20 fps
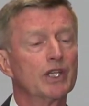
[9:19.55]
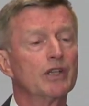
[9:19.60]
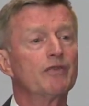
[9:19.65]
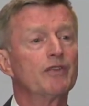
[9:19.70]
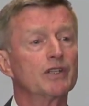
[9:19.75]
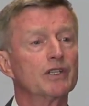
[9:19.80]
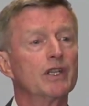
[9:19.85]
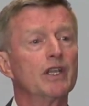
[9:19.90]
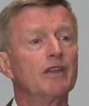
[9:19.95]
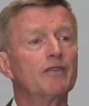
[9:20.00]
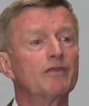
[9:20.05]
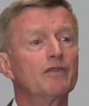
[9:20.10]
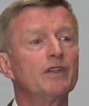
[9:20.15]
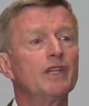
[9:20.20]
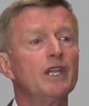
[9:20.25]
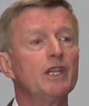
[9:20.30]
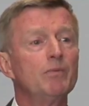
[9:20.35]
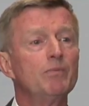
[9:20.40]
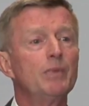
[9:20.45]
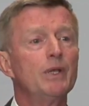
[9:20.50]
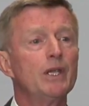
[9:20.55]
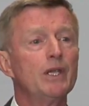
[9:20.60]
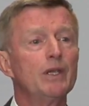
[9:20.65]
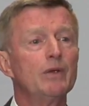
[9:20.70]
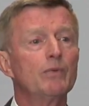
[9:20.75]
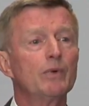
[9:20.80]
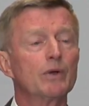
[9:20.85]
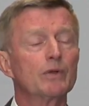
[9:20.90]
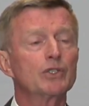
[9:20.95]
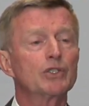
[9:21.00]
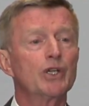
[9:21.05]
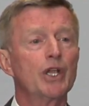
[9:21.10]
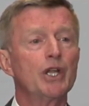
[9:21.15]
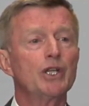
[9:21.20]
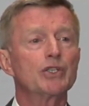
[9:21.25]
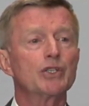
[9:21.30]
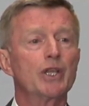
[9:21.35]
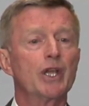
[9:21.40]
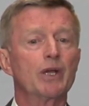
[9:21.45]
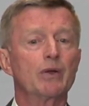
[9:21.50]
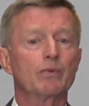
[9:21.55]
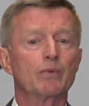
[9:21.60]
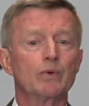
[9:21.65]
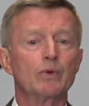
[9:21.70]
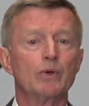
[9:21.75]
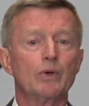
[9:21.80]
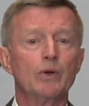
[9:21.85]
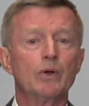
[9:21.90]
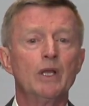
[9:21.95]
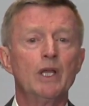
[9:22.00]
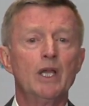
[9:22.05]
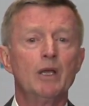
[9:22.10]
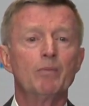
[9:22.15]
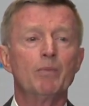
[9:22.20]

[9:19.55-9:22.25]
If, if need be, we'll change that rule.